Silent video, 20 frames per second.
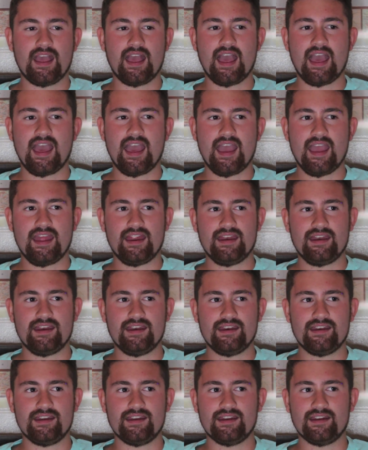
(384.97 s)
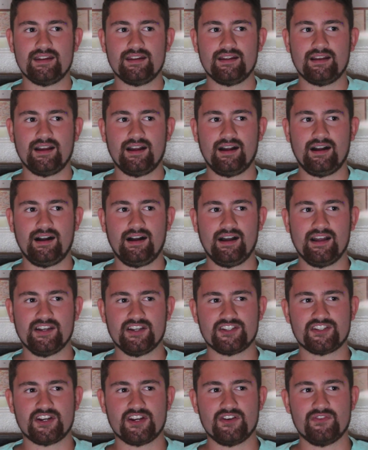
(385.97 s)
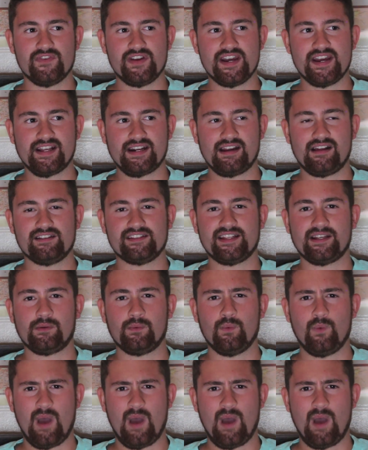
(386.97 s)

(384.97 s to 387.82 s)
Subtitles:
And I just started reading and I was like,